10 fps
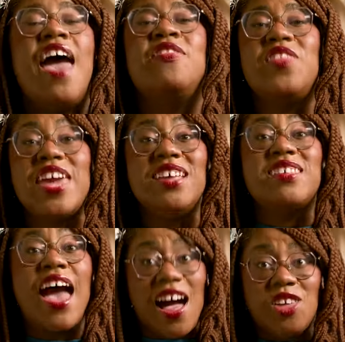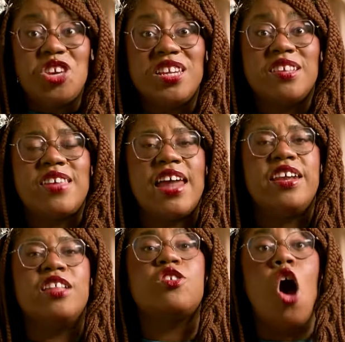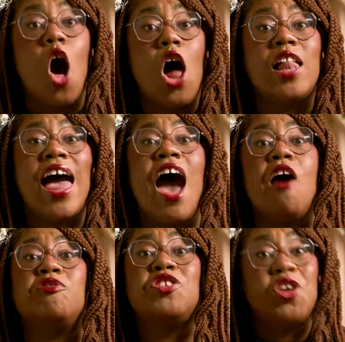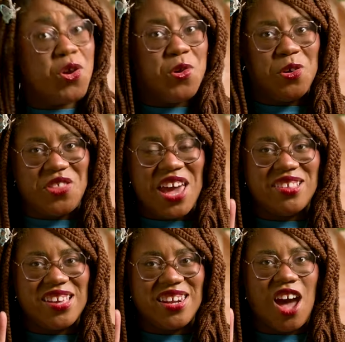And these algae descendants all have two things in